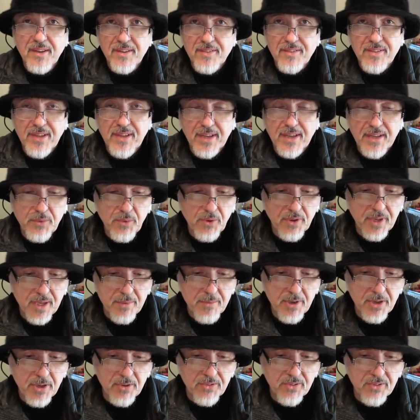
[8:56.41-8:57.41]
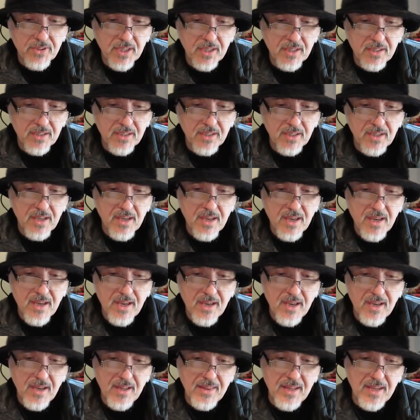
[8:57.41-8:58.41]
second one I'm hosting,
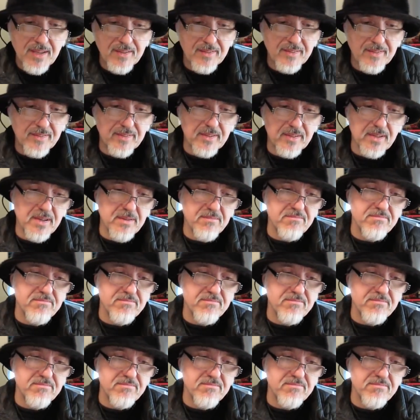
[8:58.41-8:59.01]
and that's